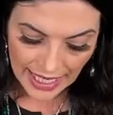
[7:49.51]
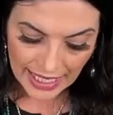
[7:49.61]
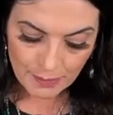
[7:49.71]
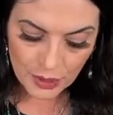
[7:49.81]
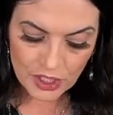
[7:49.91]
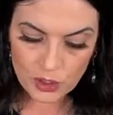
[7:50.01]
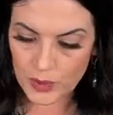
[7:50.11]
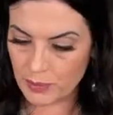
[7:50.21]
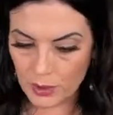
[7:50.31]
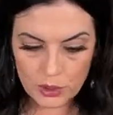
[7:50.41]
And I put the
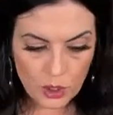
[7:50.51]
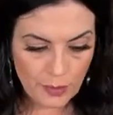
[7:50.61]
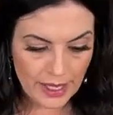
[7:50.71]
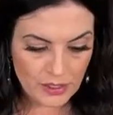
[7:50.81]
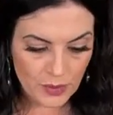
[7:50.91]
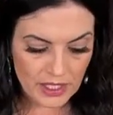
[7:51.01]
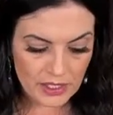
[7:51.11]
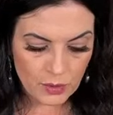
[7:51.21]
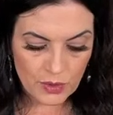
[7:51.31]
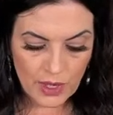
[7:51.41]
Swiss blue topaz with
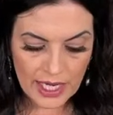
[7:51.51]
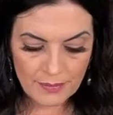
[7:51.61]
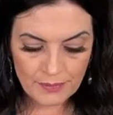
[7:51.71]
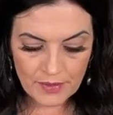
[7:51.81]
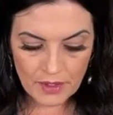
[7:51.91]
this one, right?